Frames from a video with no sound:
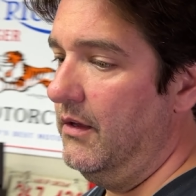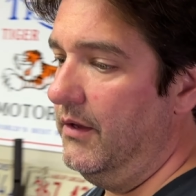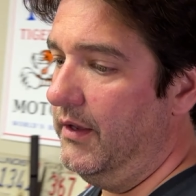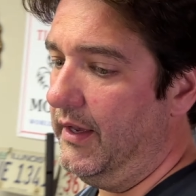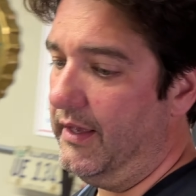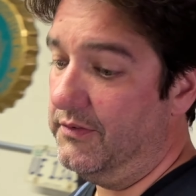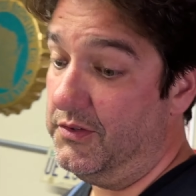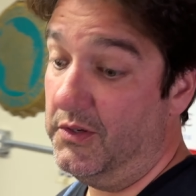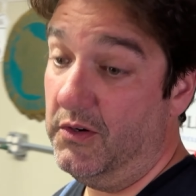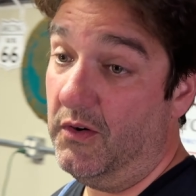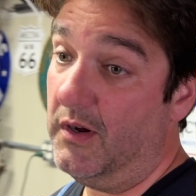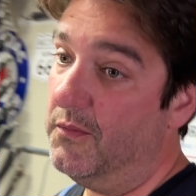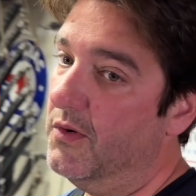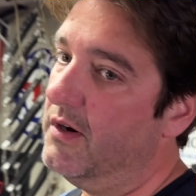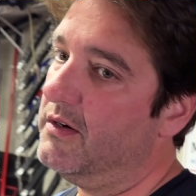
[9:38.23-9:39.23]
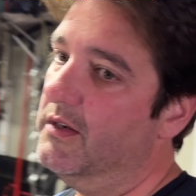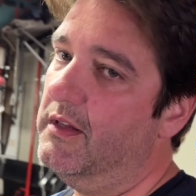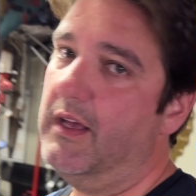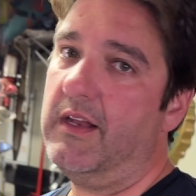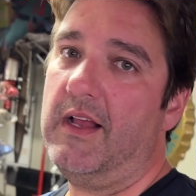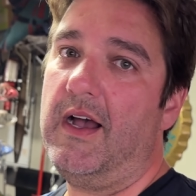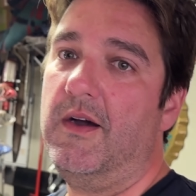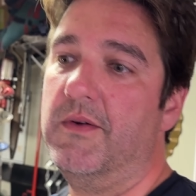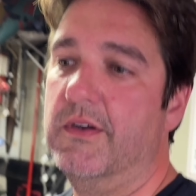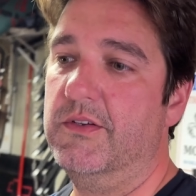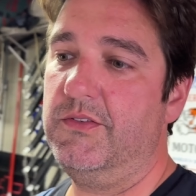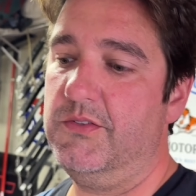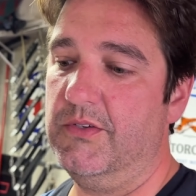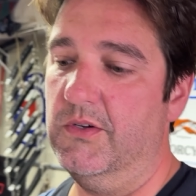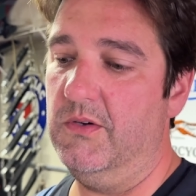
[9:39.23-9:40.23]
As you know, I'm working a lot of hours,
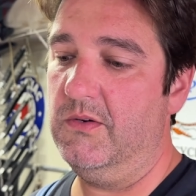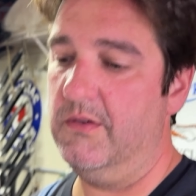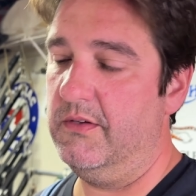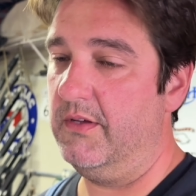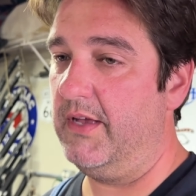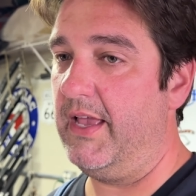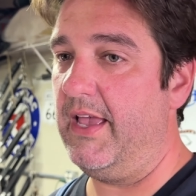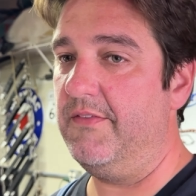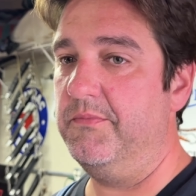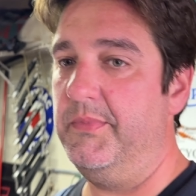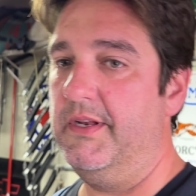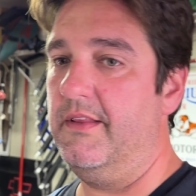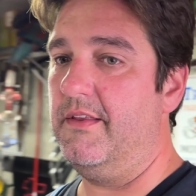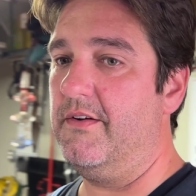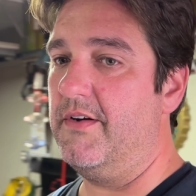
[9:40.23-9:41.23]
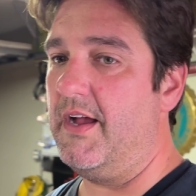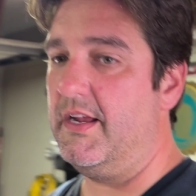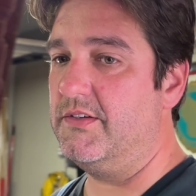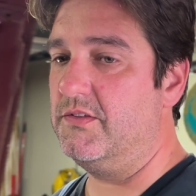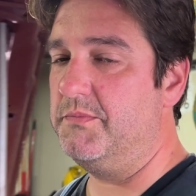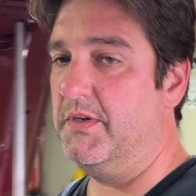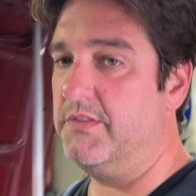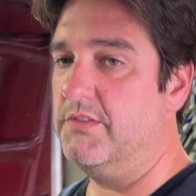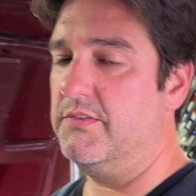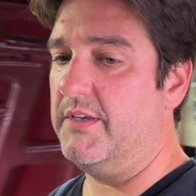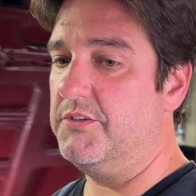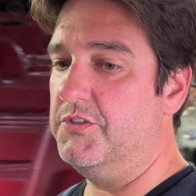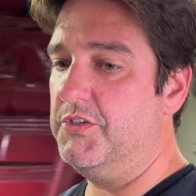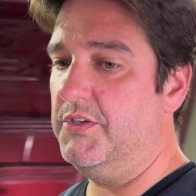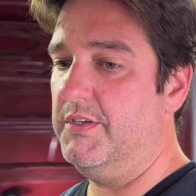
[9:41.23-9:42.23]
so I haven't been in the garage as much as I
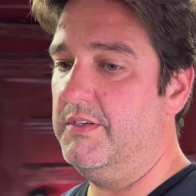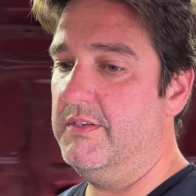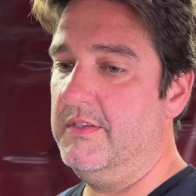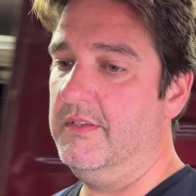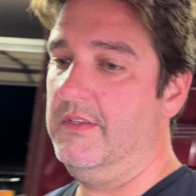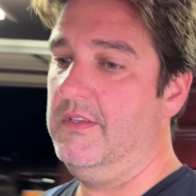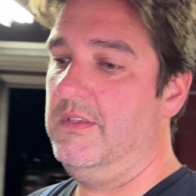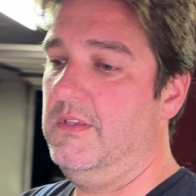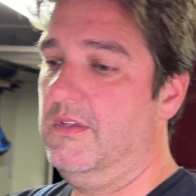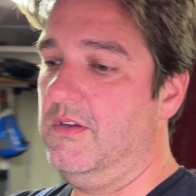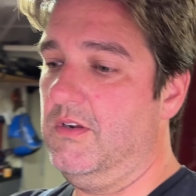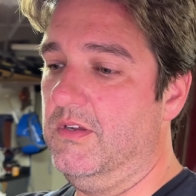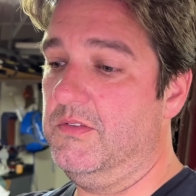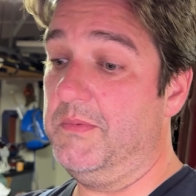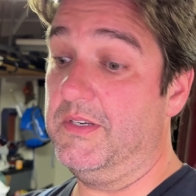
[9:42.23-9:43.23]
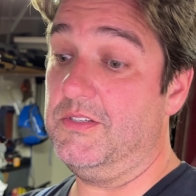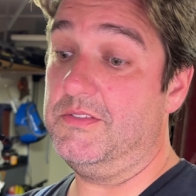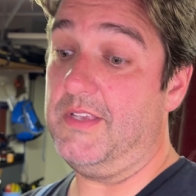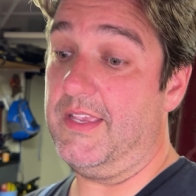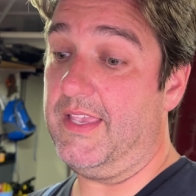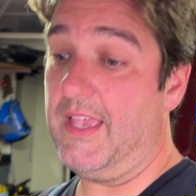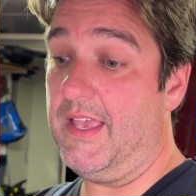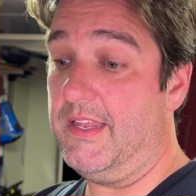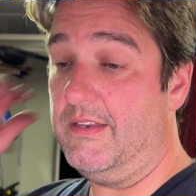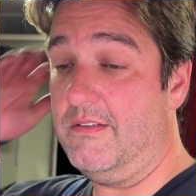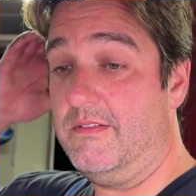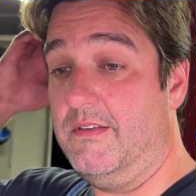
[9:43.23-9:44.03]
should, or as much as I can.